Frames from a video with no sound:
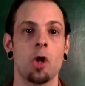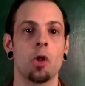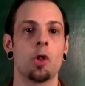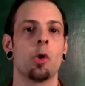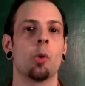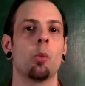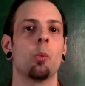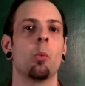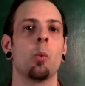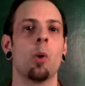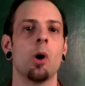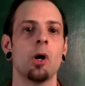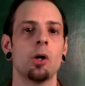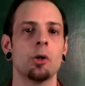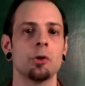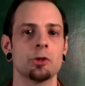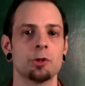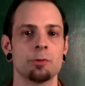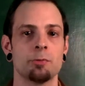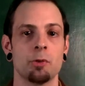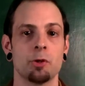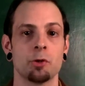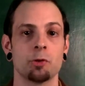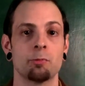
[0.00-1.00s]
the
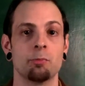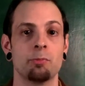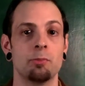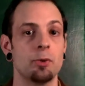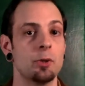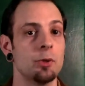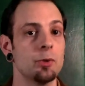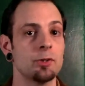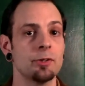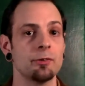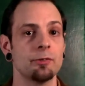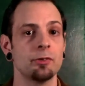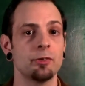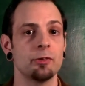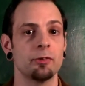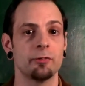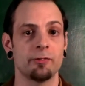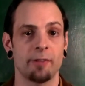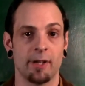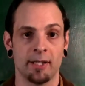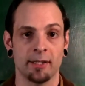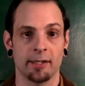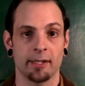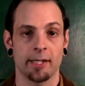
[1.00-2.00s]
world's most beautiful
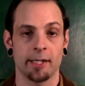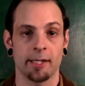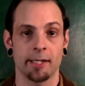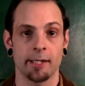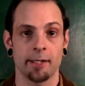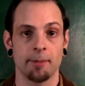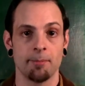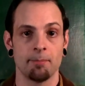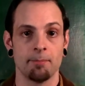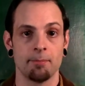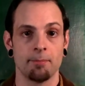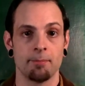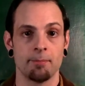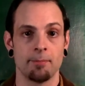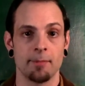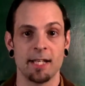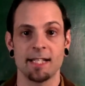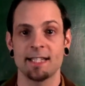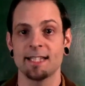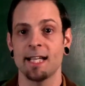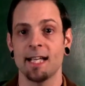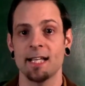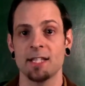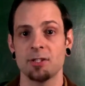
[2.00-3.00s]
fat lady, a
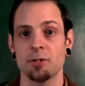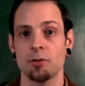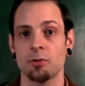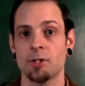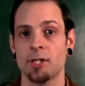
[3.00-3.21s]
title